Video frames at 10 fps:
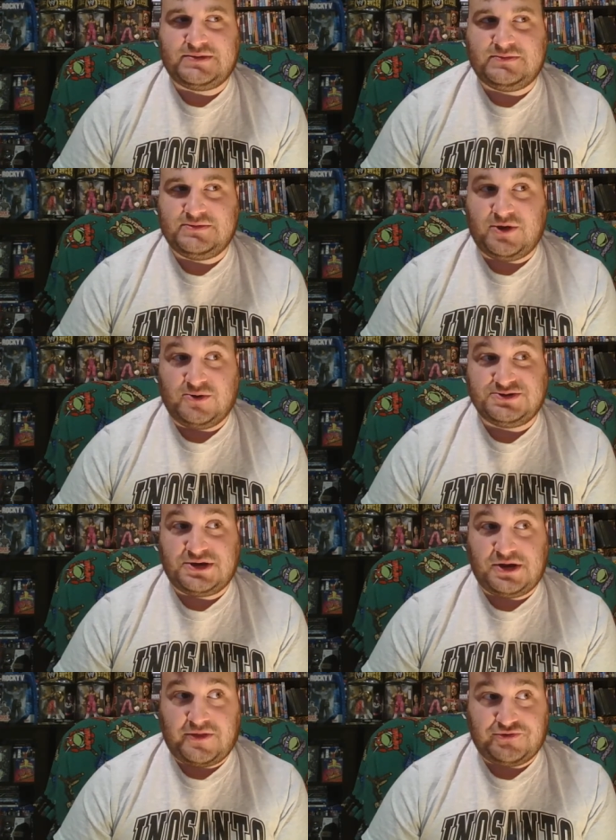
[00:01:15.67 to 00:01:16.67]
goes in
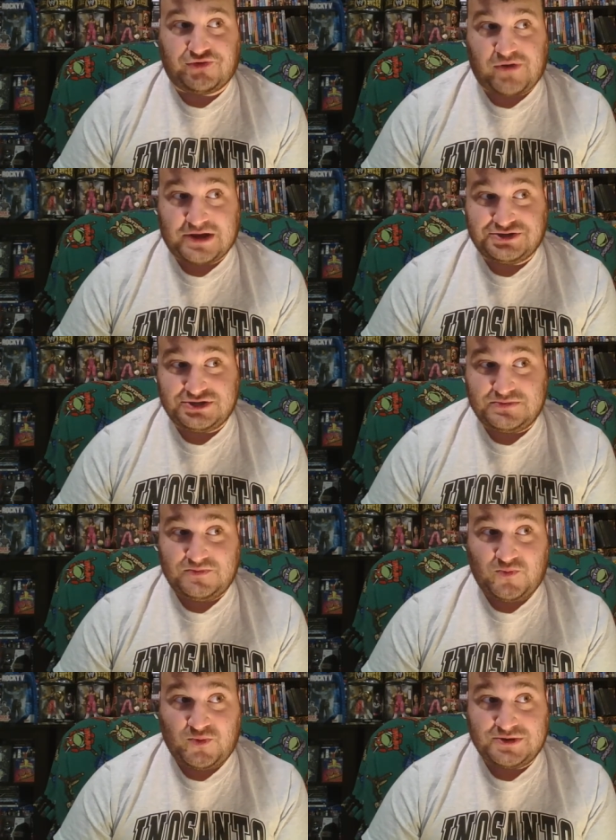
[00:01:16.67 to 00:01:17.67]
another direction,
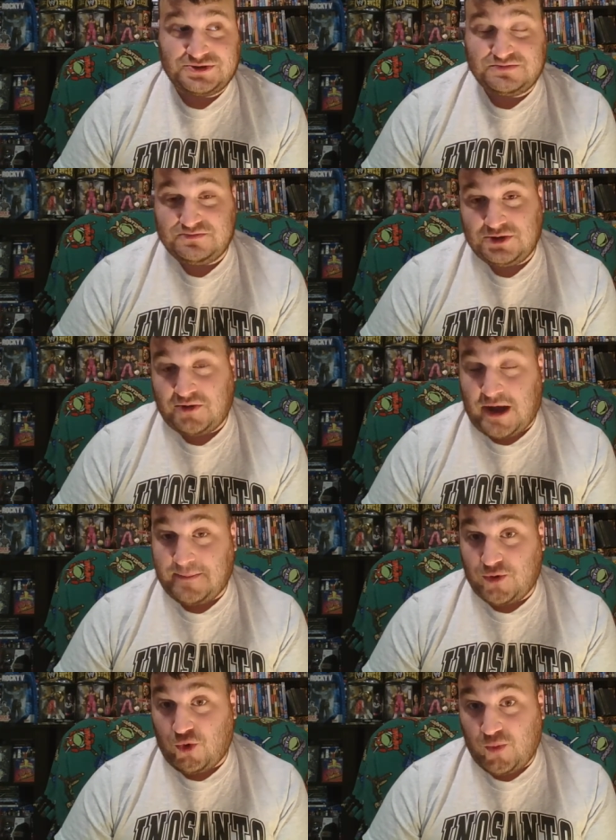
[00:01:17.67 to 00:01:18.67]
which, you know,
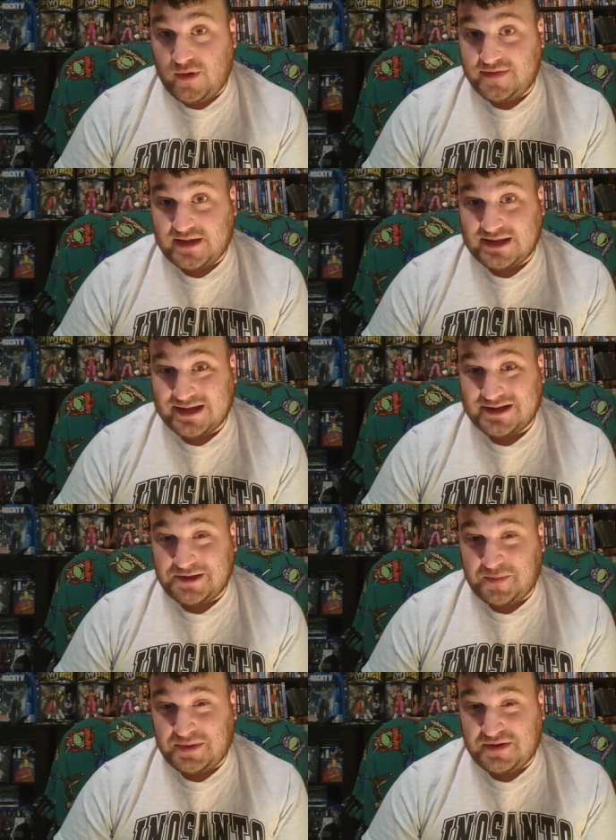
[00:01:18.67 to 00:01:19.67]
I'm cool with. I like a
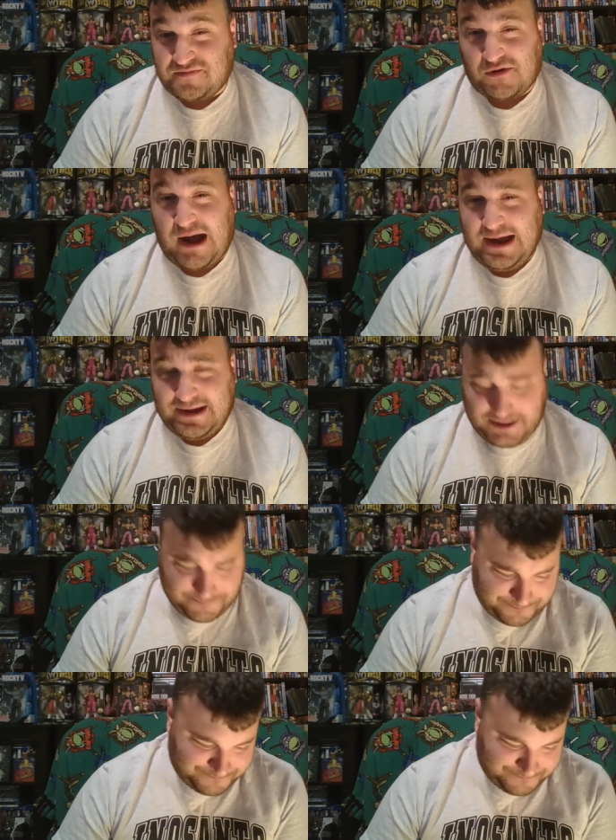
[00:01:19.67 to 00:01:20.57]
little bit of variety.